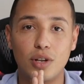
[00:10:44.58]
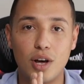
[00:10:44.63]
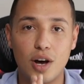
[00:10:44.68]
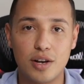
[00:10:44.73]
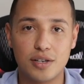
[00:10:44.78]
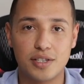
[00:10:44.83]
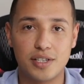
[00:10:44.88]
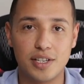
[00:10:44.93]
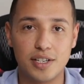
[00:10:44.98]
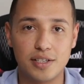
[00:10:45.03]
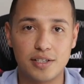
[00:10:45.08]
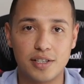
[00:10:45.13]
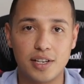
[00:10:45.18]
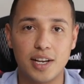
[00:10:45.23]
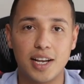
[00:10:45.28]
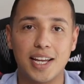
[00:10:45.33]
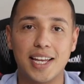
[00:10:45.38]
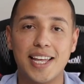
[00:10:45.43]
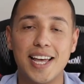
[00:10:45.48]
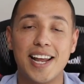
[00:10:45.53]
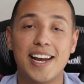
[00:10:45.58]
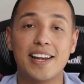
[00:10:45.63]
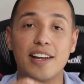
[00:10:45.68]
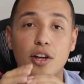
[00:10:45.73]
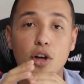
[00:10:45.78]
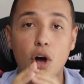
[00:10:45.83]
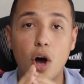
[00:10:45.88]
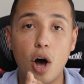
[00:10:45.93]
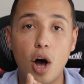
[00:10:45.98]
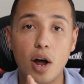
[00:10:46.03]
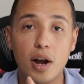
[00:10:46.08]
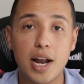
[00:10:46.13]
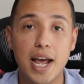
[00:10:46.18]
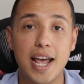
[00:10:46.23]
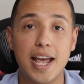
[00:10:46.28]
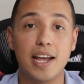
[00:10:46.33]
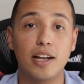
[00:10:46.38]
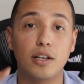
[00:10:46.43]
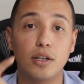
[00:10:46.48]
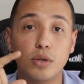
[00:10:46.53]
losses, getting
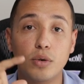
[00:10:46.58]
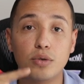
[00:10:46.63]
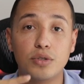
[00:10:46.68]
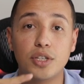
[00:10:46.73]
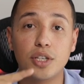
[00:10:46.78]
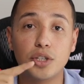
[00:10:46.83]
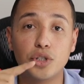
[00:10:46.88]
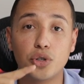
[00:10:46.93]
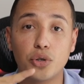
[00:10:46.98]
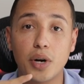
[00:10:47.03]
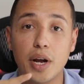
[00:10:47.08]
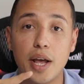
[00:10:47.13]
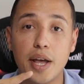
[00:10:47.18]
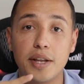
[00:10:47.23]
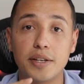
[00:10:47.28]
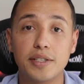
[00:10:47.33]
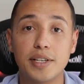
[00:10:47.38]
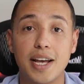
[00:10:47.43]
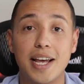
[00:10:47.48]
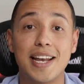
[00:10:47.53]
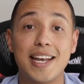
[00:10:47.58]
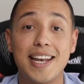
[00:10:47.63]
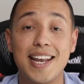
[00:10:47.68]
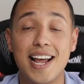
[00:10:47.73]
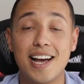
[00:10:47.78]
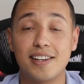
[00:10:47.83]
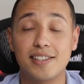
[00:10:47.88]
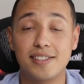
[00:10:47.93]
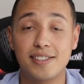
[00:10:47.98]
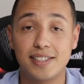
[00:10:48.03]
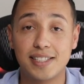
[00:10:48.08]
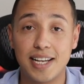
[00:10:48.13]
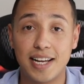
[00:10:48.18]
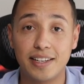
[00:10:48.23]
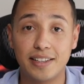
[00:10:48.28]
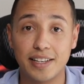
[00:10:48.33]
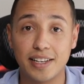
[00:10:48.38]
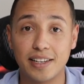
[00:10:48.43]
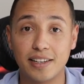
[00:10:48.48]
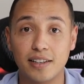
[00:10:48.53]
caught in losing trades and not
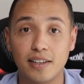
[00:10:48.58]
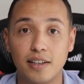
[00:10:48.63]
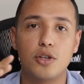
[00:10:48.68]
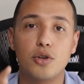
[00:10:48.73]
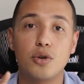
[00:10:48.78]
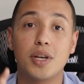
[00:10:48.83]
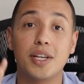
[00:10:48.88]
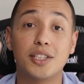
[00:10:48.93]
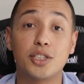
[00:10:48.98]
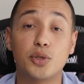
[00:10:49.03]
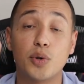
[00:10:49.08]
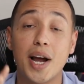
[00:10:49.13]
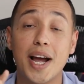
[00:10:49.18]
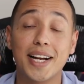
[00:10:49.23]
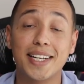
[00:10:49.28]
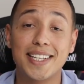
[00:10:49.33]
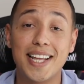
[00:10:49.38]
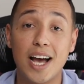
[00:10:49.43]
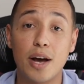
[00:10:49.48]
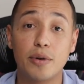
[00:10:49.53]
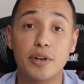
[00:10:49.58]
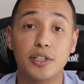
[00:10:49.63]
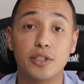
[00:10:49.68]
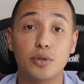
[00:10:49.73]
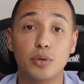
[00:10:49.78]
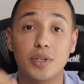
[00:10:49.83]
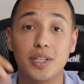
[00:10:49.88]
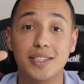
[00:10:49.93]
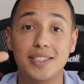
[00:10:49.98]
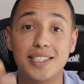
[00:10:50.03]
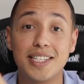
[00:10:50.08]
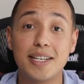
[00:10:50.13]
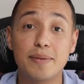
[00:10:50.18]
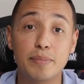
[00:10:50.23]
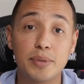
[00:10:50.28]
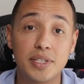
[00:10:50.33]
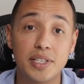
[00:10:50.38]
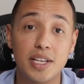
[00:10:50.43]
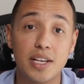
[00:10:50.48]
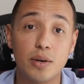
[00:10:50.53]
selling. You get dragged down into the
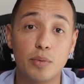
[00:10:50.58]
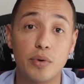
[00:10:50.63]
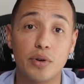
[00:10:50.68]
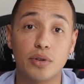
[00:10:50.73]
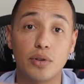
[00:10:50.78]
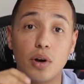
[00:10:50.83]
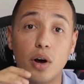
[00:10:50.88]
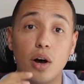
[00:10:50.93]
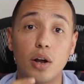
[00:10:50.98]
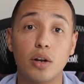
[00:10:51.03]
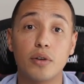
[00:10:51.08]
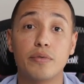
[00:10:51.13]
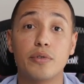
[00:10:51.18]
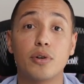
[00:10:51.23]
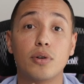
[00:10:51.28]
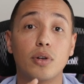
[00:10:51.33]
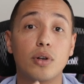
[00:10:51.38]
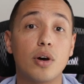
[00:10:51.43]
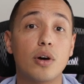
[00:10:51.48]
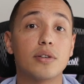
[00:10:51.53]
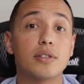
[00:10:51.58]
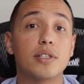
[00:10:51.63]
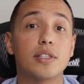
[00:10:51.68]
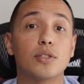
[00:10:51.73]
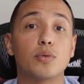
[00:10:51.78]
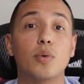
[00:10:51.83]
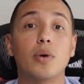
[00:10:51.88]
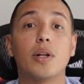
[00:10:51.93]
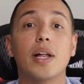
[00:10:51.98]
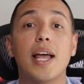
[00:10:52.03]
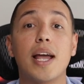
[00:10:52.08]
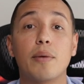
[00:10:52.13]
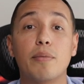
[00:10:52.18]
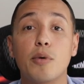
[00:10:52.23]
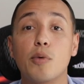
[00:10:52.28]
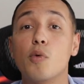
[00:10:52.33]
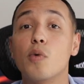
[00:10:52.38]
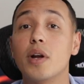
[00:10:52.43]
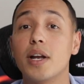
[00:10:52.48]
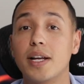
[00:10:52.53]
deep sea with all of your losses while
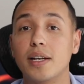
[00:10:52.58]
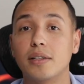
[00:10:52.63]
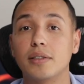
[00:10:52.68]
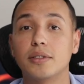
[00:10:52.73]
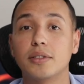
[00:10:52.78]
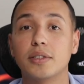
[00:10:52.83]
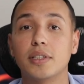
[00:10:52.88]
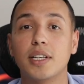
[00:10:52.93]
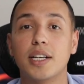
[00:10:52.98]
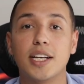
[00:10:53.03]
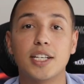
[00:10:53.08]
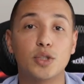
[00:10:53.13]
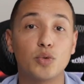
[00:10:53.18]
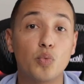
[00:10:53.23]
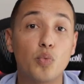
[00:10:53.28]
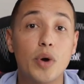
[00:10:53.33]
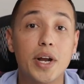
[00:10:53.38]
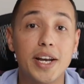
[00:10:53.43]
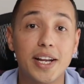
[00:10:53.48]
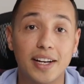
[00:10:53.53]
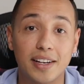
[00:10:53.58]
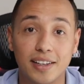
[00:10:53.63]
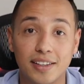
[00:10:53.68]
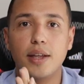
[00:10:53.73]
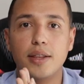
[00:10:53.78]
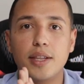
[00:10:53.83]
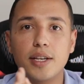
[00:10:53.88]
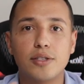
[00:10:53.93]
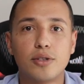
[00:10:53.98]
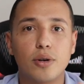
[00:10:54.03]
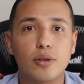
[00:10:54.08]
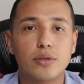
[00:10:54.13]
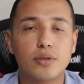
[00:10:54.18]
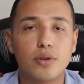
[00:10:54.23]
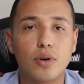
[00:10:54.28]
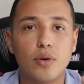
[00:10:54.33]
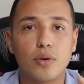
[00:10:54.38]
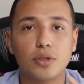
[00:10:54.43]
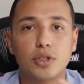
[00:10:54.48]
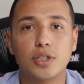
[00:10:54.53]
everyone else is winning. This
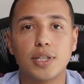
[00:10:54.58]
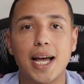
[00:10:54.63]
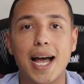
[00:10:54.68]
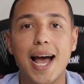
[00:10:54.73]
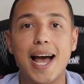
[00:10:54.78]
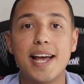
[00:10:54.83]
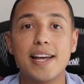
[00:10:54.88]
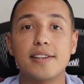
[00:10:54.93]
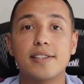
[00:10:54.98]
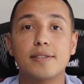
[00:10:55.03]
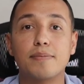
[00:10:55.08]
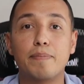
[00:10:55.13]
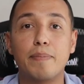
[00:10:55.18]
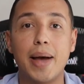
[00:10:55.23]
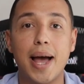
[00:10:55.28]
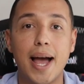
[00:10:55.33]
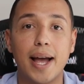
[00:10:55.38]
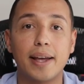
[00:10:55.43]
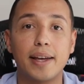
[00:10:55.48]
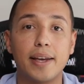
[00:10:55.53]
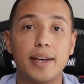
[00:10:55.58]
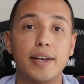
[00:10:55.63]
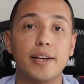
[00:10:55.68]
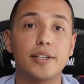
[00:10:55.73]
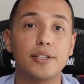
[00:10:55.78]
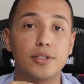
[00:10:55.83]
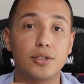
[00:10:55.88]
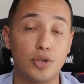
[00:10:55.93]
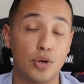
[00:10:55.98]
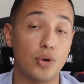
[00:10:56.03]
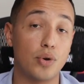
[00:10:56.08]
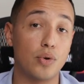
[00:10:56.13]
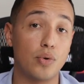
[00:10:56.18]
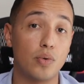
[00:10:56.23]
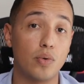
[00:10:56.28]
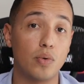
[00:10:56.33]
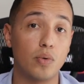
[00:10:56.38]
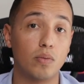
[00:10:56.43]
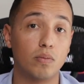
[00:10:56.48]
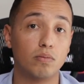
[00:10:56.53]
also ties back
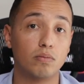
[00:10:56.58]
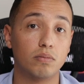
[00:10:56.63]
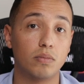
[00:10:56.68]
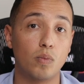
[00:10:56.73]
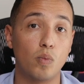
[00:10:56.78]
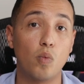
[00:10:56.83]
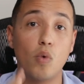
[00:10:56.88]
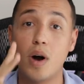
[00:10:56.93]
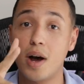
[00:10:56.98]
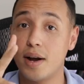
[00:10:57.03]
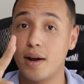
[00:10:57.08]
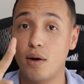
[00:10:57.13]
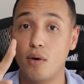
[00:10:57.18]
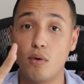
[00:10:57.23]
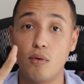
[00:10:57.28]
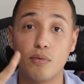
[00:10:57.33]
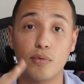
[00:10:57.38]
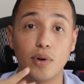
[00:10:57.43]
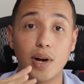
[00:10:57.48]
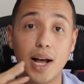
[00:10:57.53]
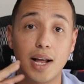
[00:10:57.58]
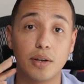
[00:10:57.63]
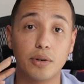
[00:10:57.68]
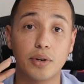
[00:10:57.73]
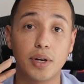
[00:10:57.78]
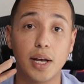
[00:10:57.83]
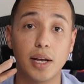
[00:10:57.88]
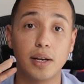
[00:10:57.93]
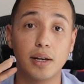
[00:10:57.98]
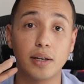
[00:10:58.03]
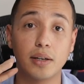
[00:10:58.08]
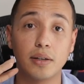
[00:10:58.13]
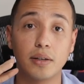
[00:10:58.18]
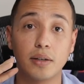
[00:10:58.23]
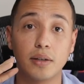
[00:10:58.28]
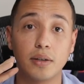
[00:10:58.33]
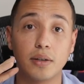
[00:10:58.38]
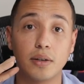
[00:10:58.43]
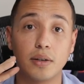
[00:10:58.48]
into one, over-allocating,